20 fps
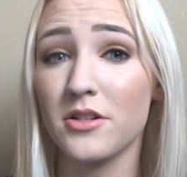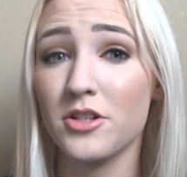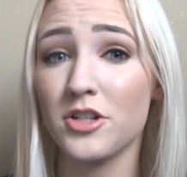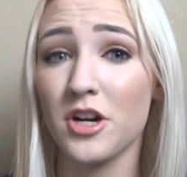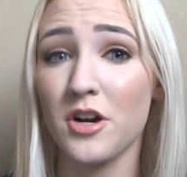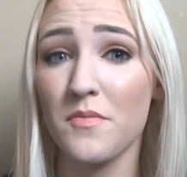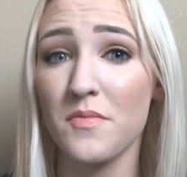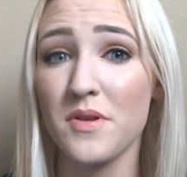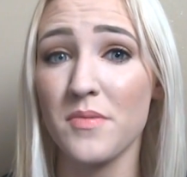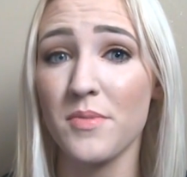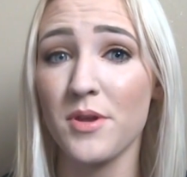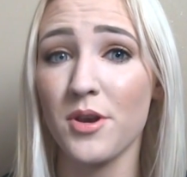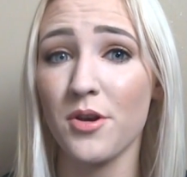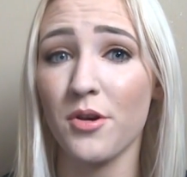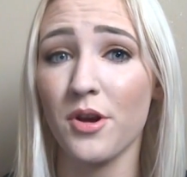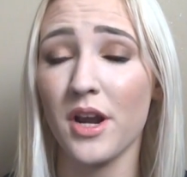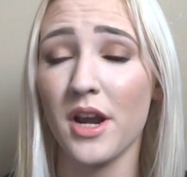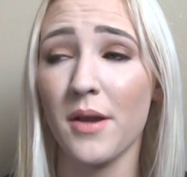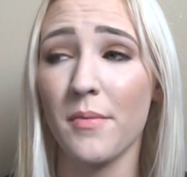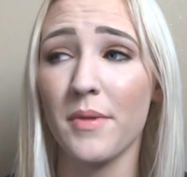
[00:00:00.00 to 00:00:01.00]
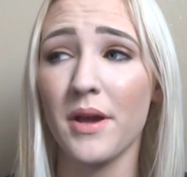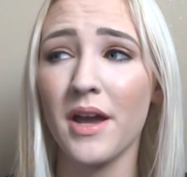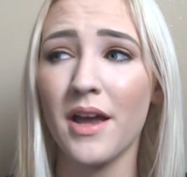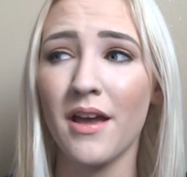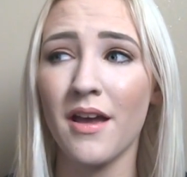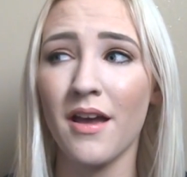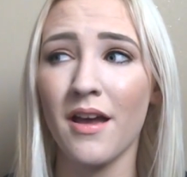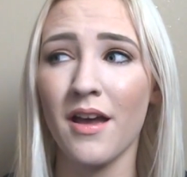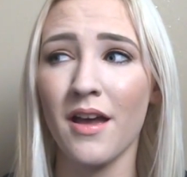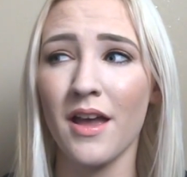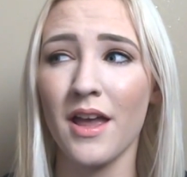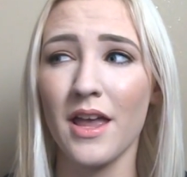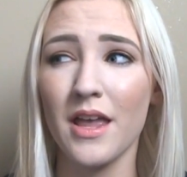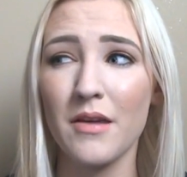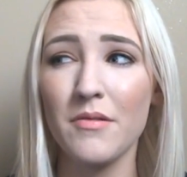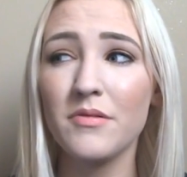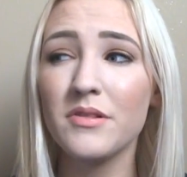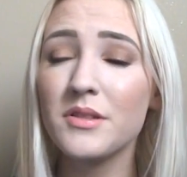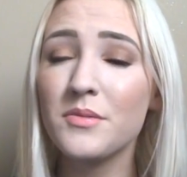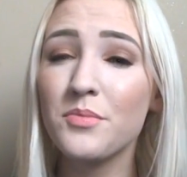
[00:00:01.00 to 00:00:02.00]
Jart BB Cream.
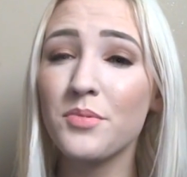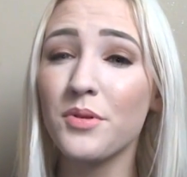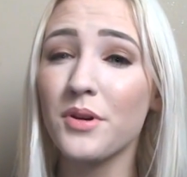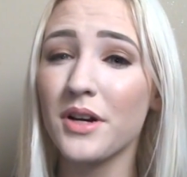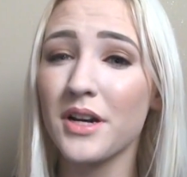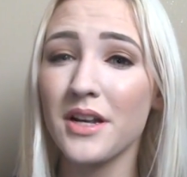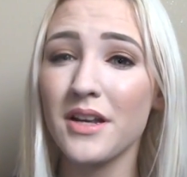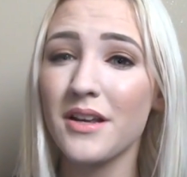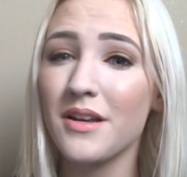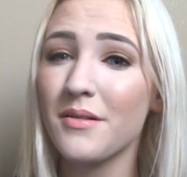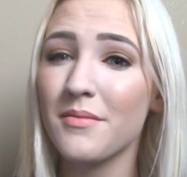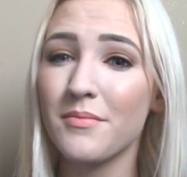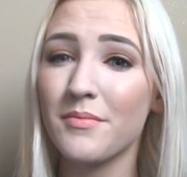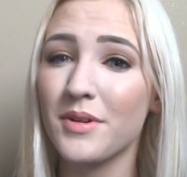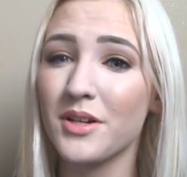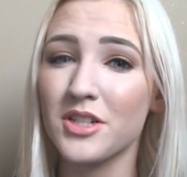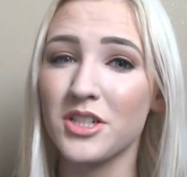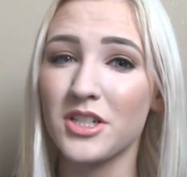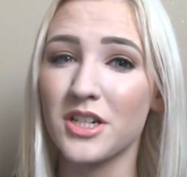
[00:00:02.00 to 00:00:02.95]
It was a pretty much